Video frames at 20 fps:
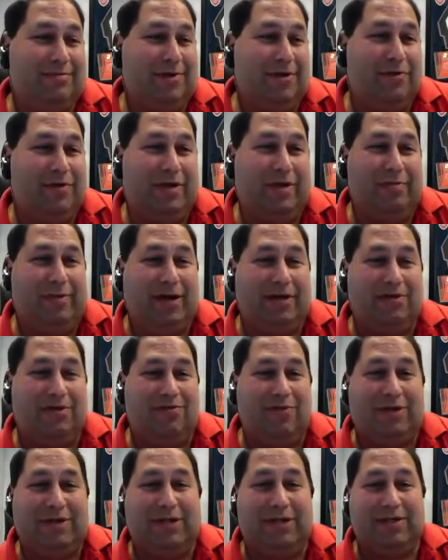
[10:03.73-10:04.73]
only about
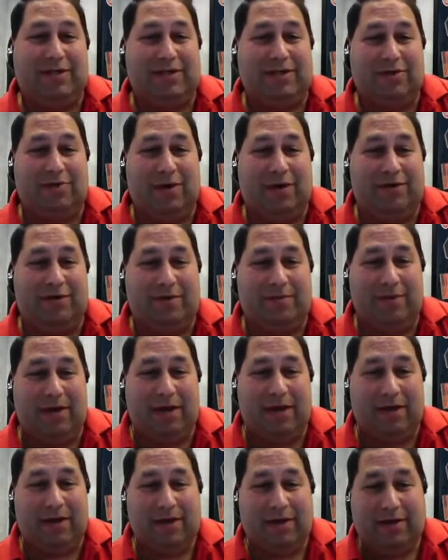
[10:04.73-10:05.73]
3 seasons away from
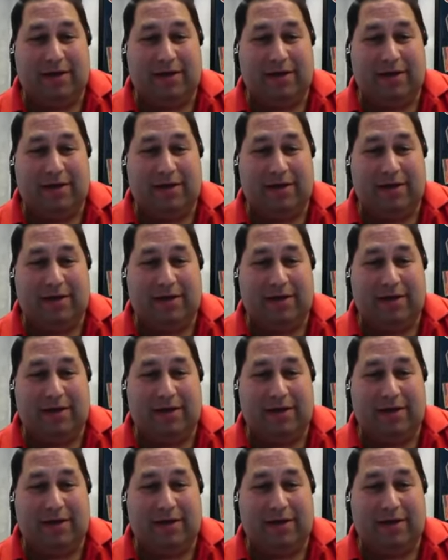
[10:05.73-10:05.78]
that.